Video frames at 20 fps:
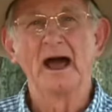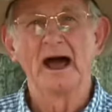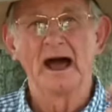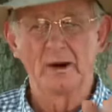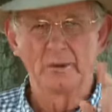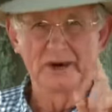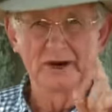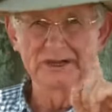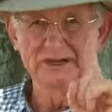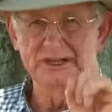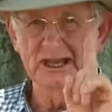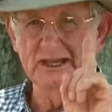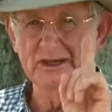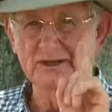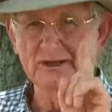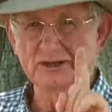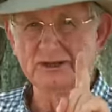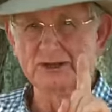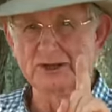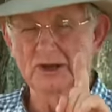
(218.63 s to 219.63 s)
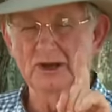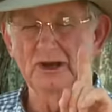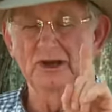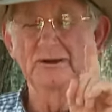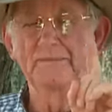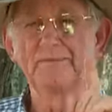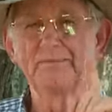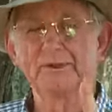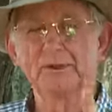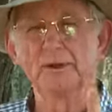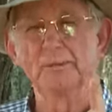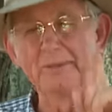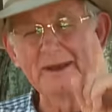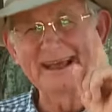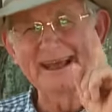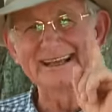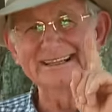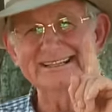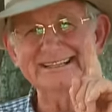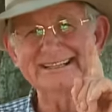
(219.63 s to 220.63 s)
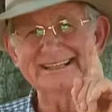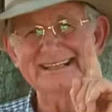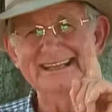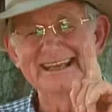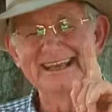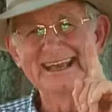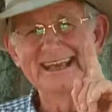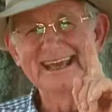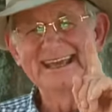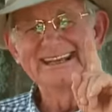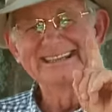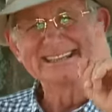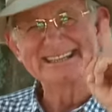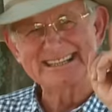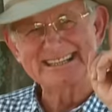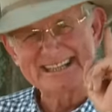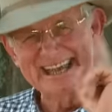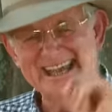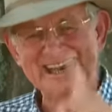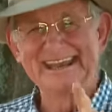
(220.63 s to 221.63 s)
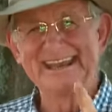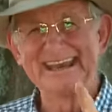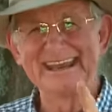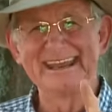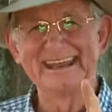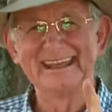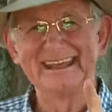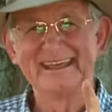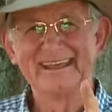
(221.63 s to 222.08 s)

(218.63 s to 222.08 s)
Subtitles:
I want to say to you, sir, the biggest sin